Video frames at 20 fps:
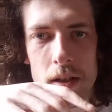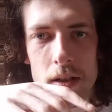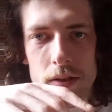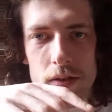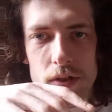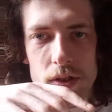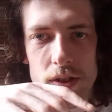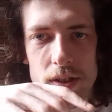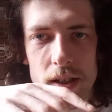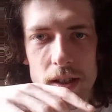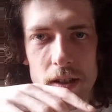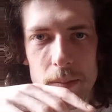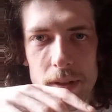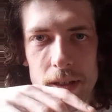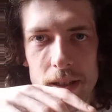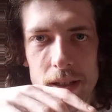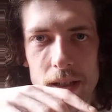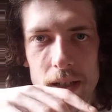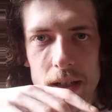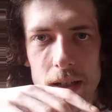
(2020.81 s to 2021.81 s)
To tell me
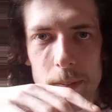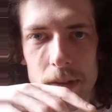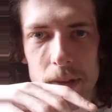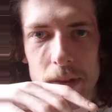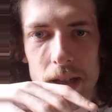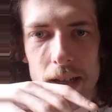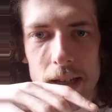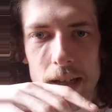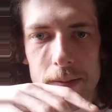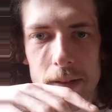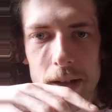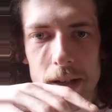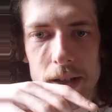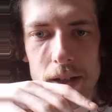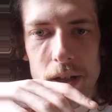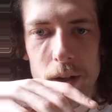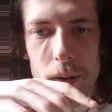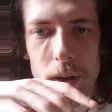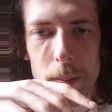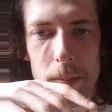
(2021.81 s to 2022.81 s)
that I'm live. I
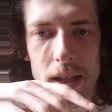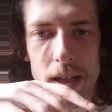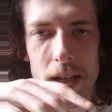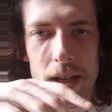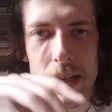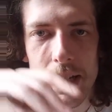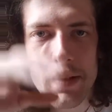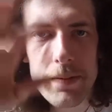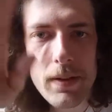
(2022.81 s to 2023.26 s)
know I'm live.